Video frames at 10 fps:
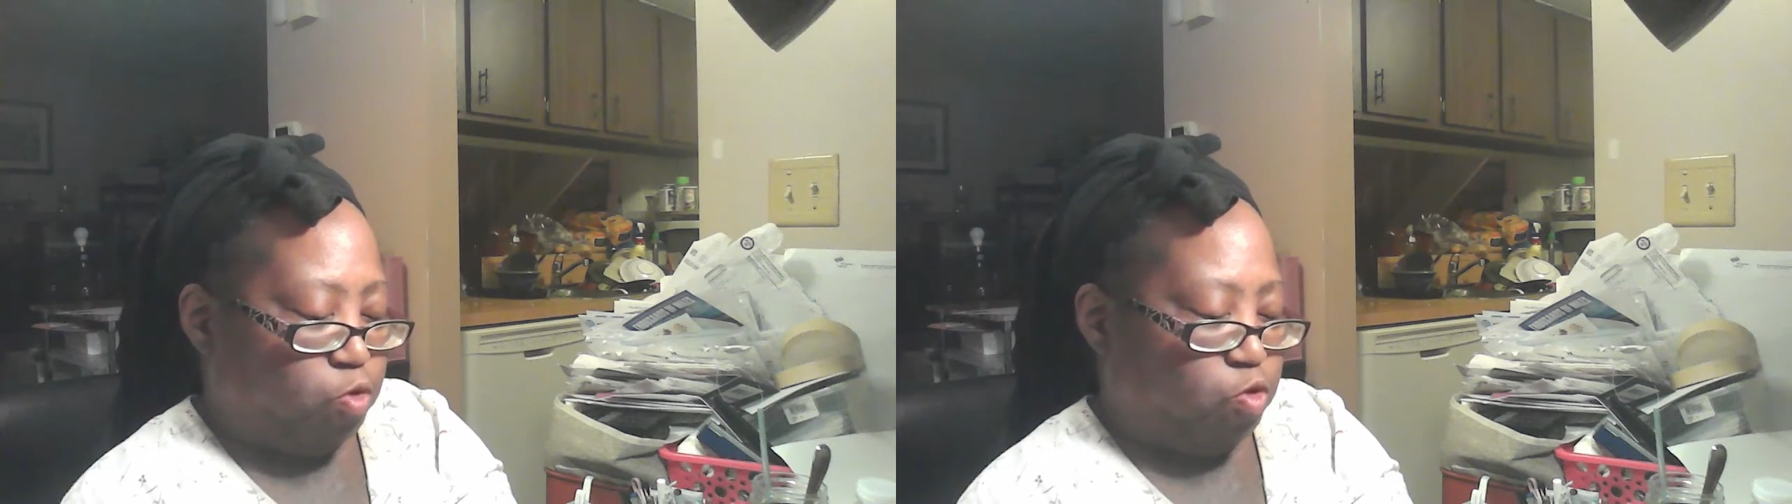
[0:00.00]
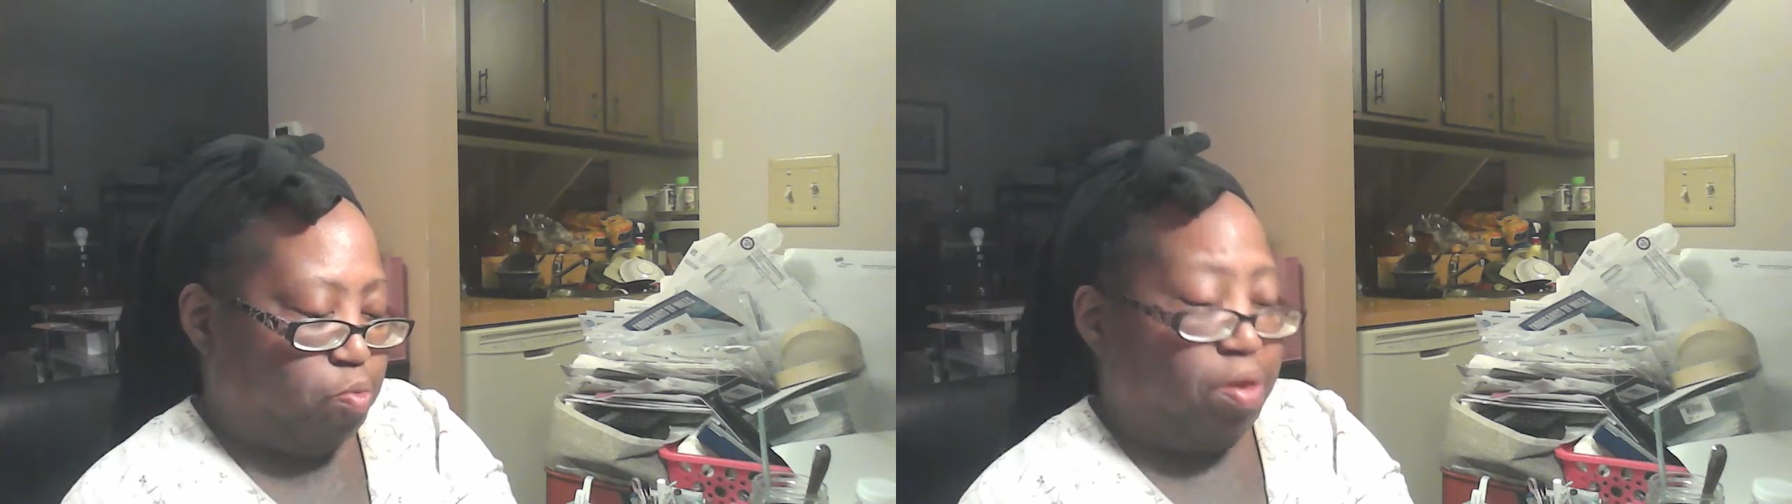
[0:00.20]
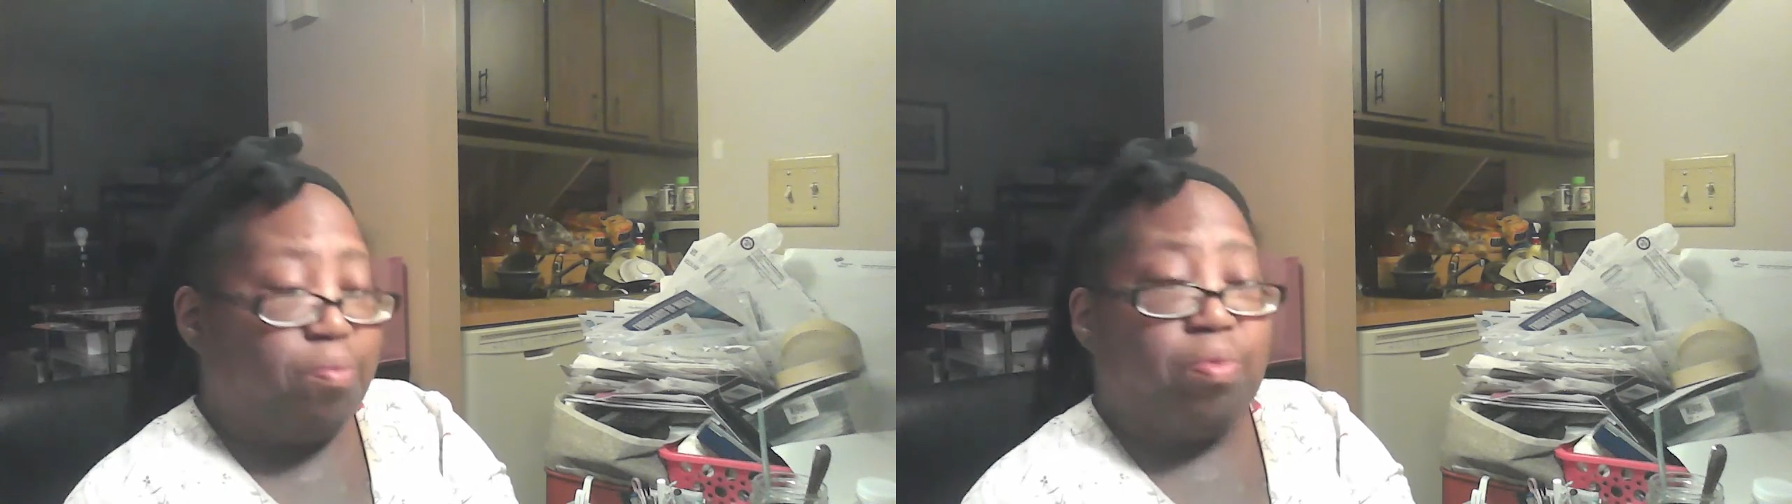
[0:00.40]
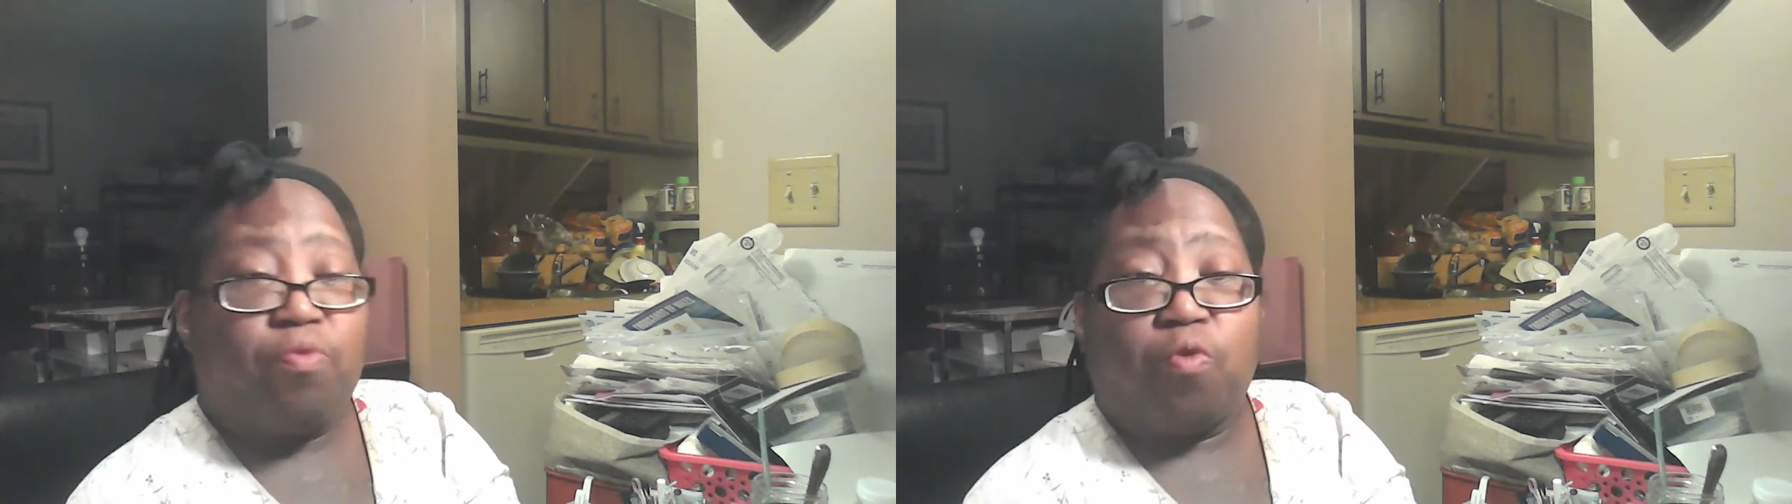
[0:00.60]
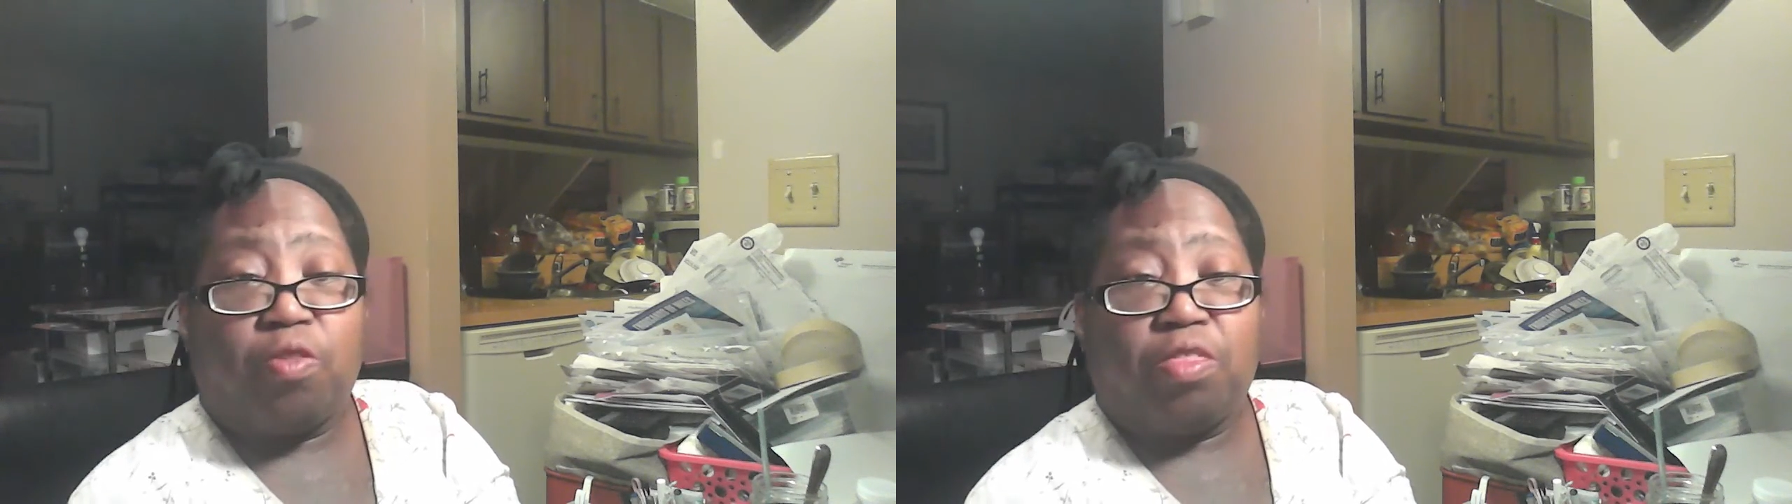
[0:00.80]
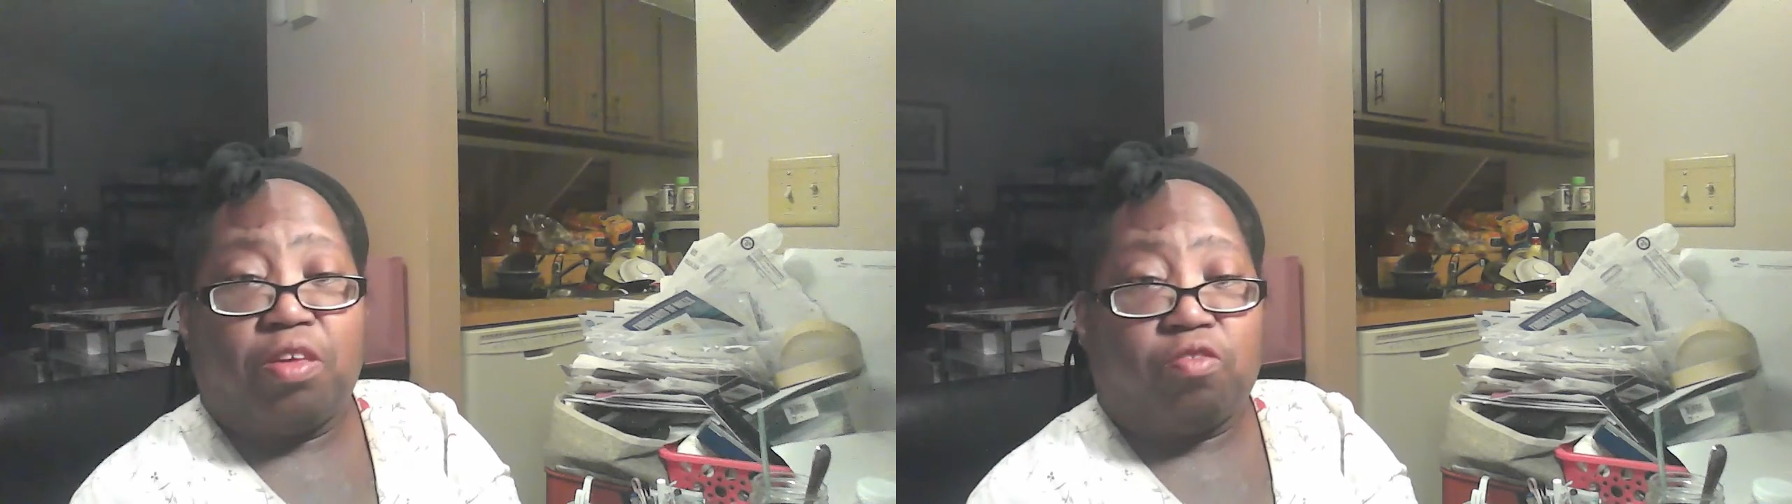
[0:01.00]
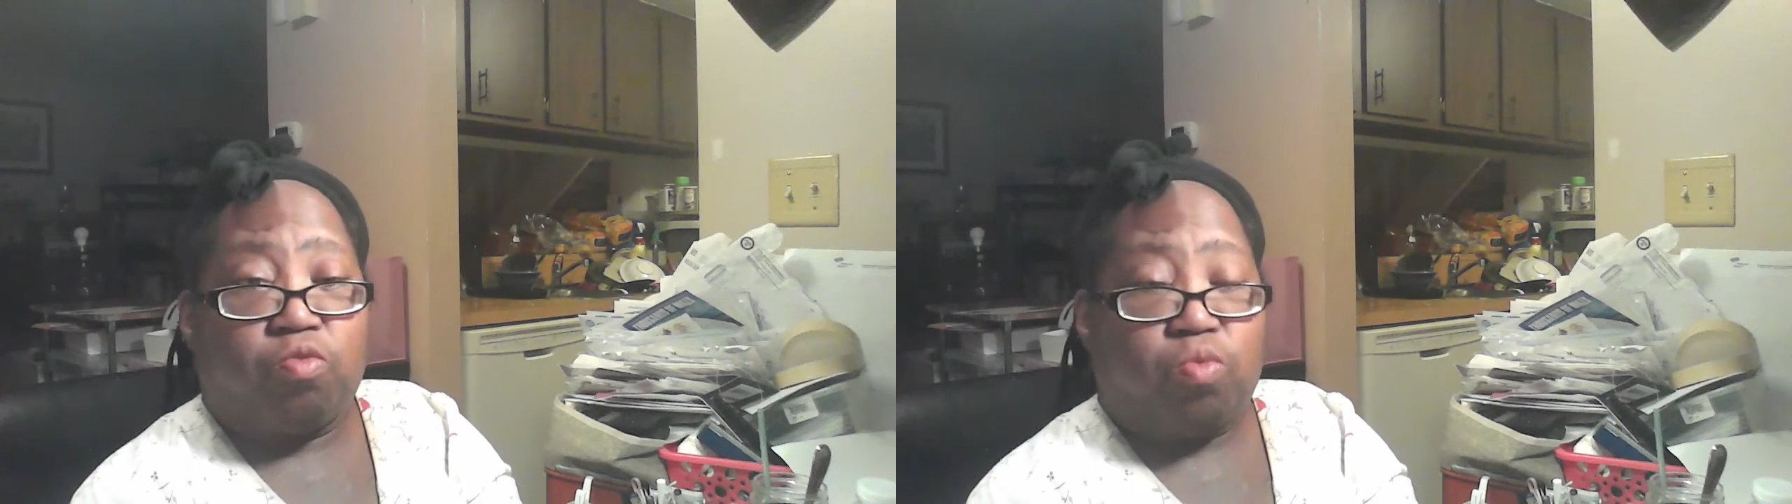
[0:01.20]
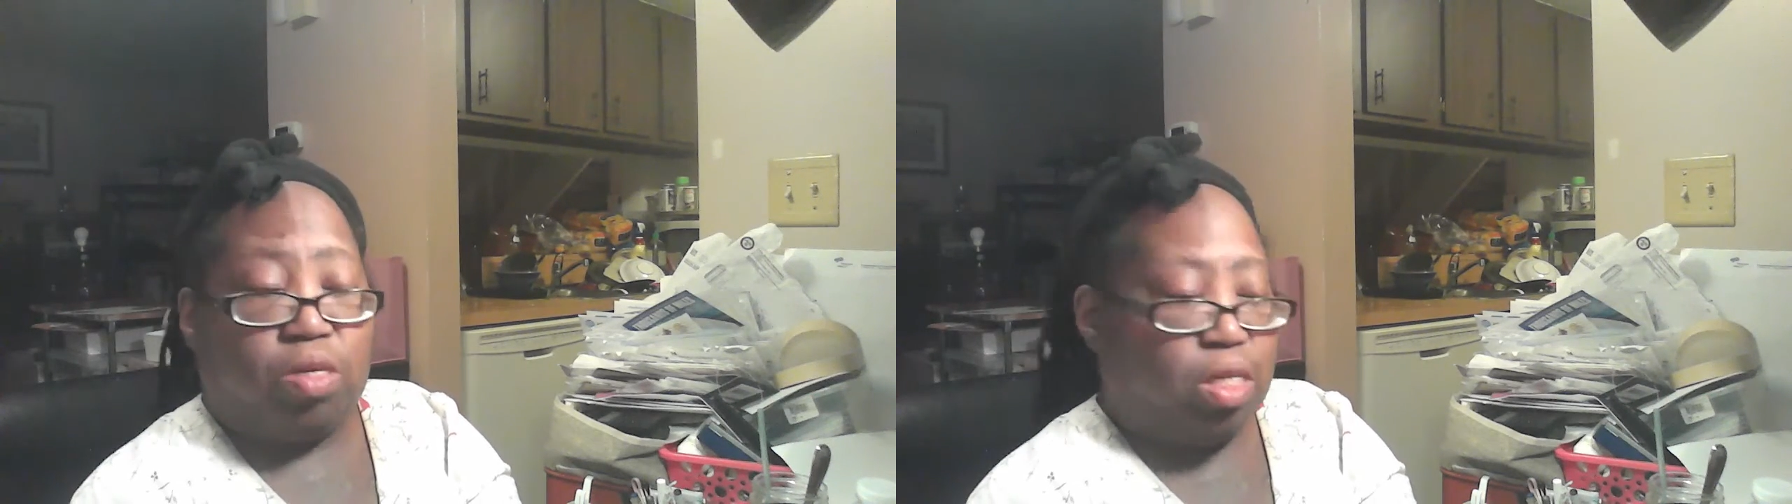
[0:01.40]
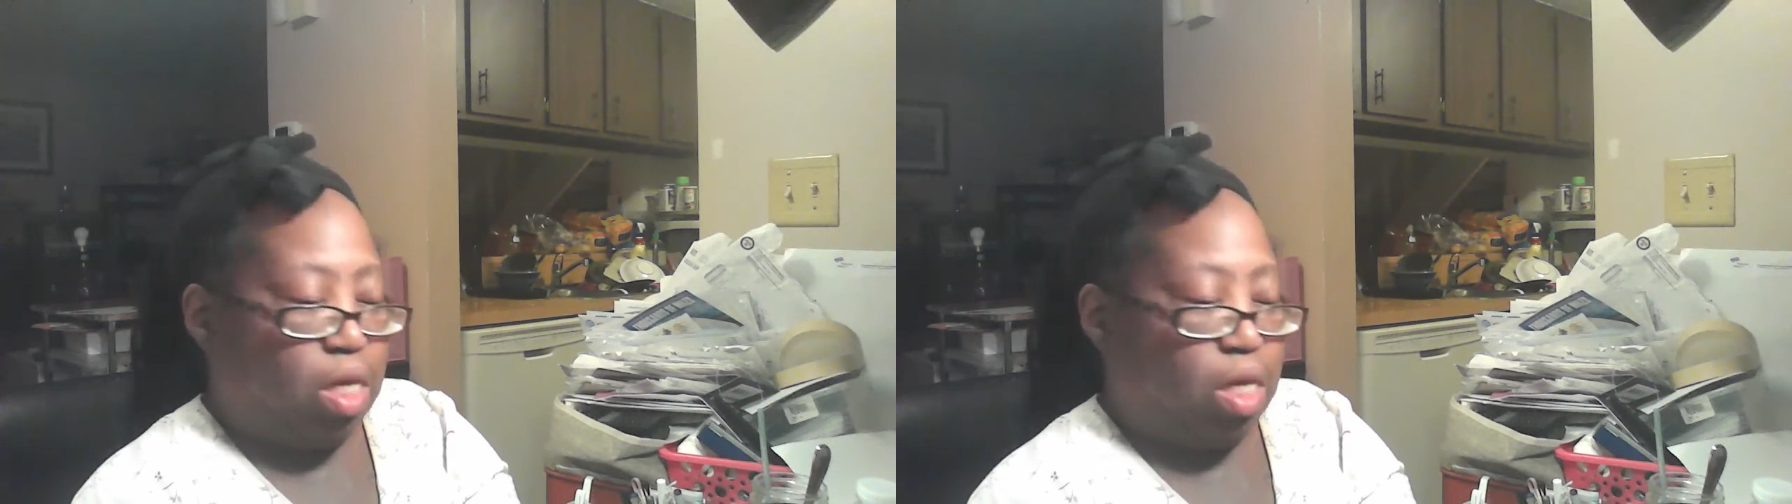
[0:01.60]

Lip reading: to be before this one,